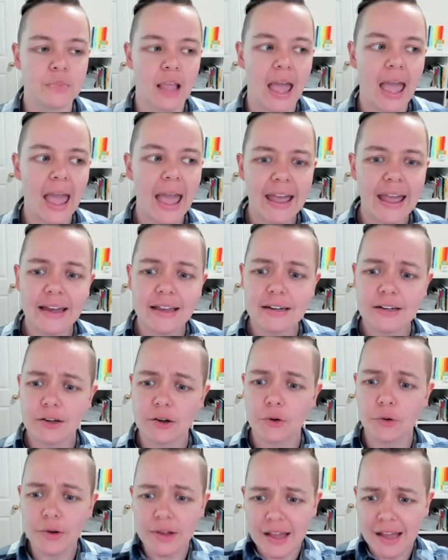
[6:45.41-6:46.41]
And
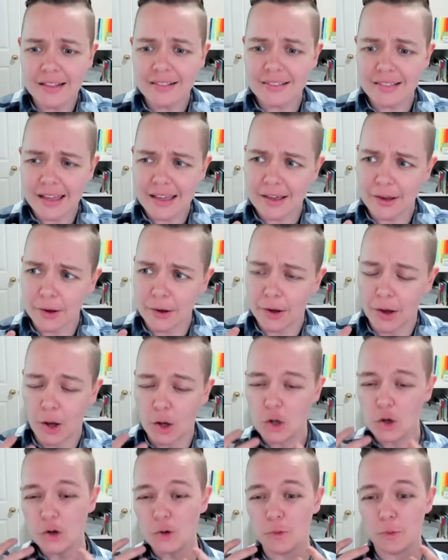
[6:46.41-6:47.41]
creates like a
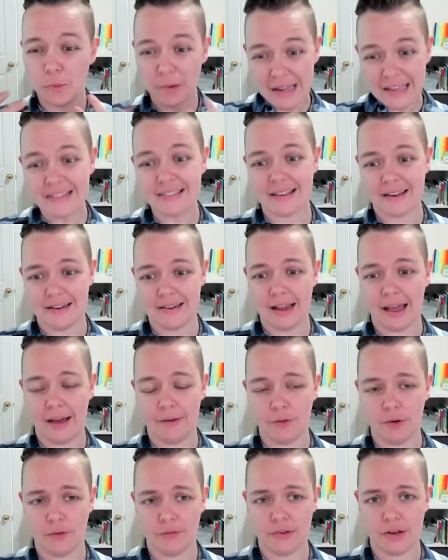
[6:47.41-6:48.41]
good reason to have
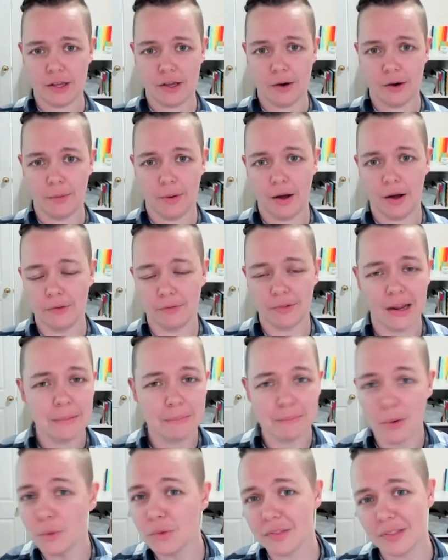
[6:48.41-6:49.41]
your video on, right?
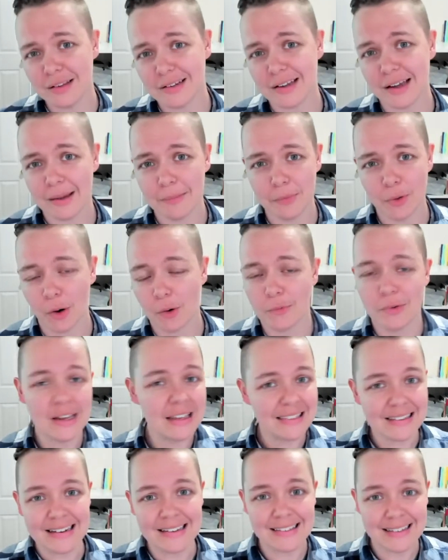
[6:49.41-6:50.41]
Most of the time, our
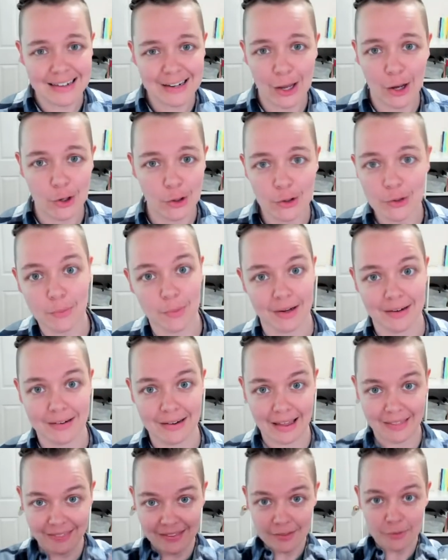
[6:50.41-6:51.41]
reason isn't a good one.
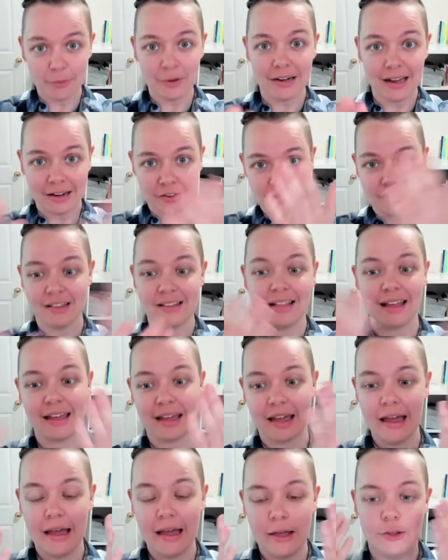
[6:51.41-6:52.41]
And this one actually, like,
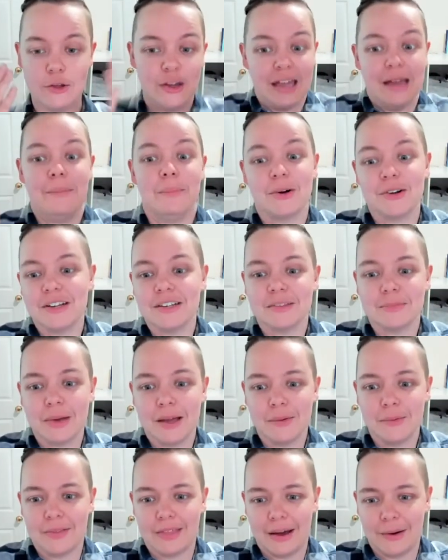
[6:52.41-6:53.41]
you can't participate
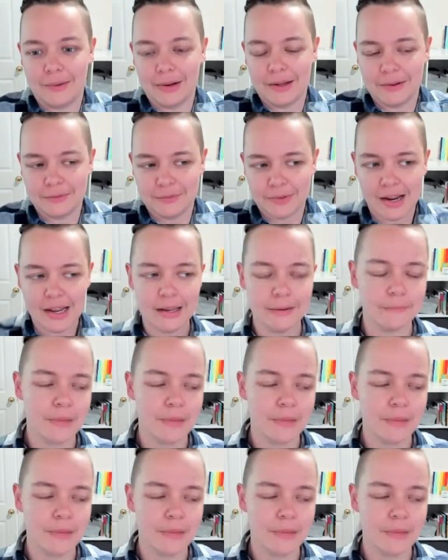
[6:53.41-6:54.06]
without it, right?